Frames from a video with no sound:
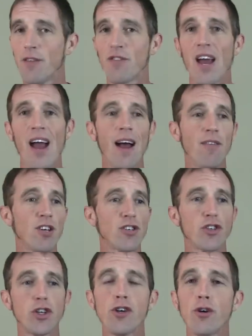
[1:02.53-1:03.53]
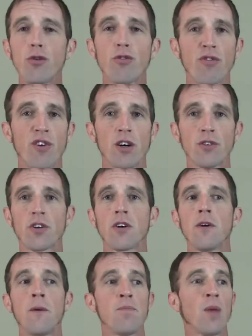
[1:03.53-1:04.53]
if you have this huge
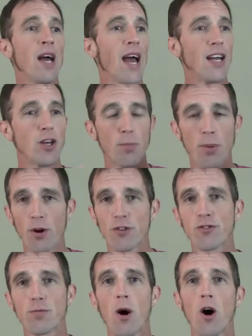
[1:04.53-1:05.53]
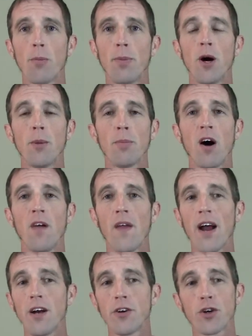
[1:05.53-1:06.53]
filter and you put a small pump on
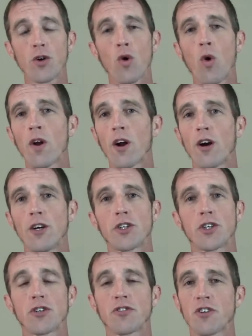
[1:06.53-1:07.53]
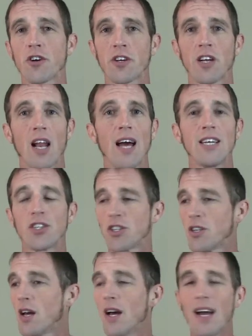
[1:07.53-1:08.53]
there, you're going to hurt your
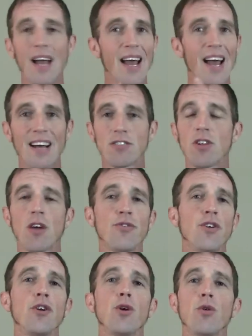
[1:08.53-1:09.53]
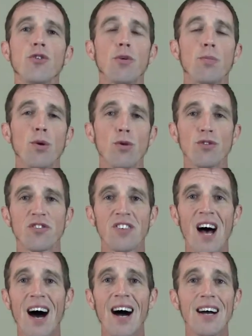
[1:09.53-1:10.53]
circulation. It has nothing to do with your pool
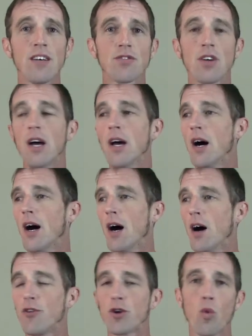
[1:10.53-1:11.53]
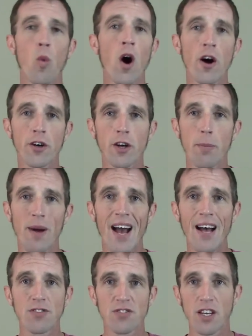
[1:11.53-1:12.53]
size, uh, your water
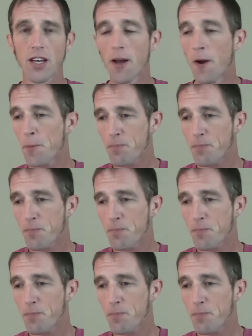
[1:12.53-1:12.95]
capacity.